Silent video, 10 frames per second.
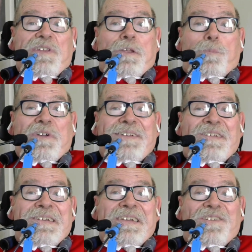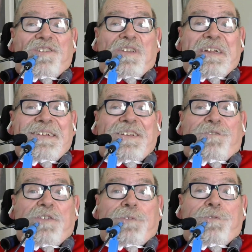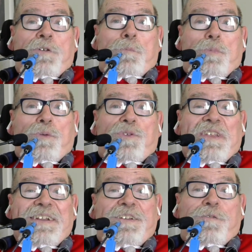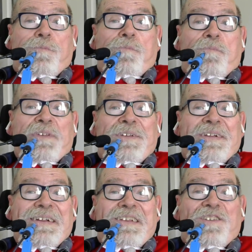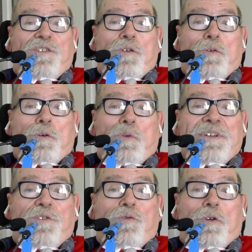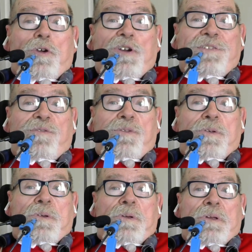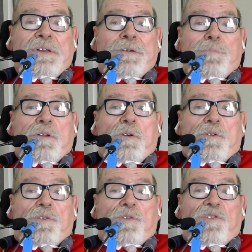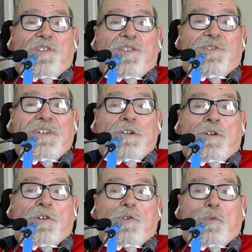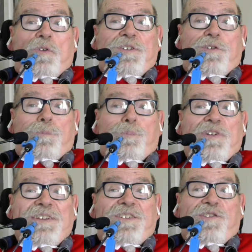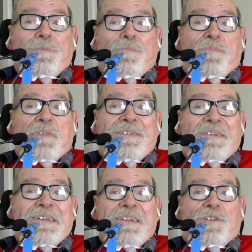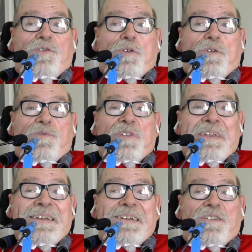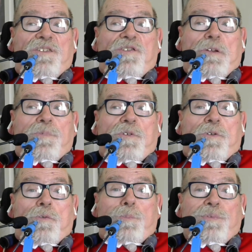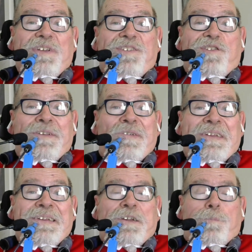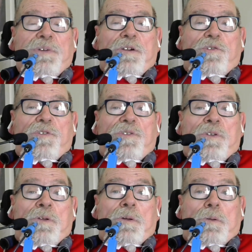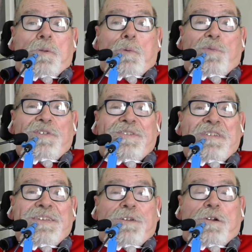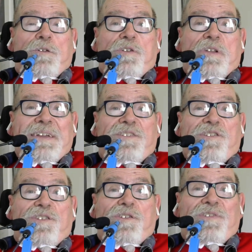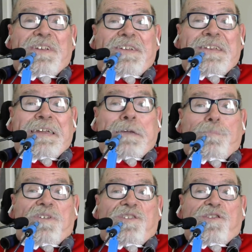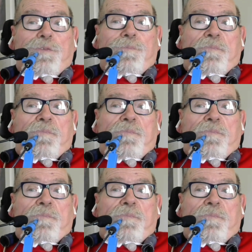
celebrate his 95th birthday, and he's still going strong. Because there's a severe shortage of priests, he serves as a substitute priest in parishes all over the Archdiocese of Indianapolis.